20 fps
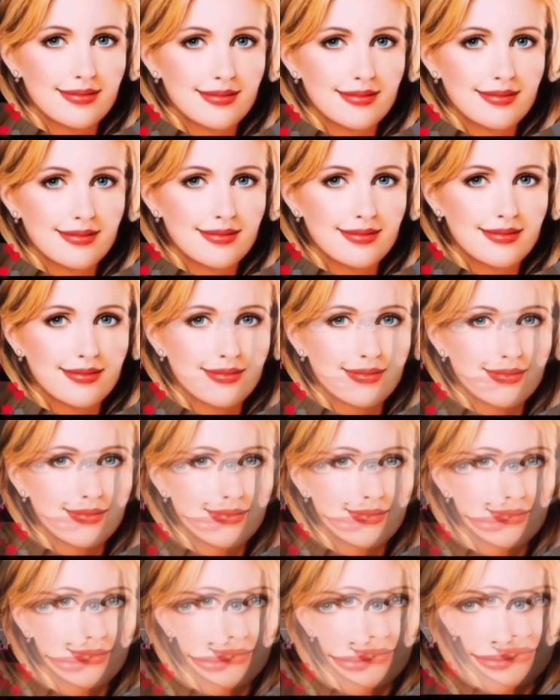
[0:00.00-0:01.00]

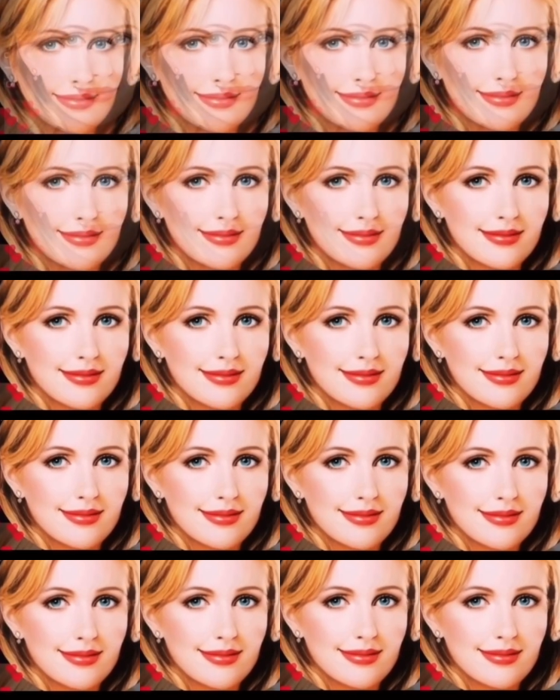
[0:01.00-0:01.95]
No one is speaking in this clip.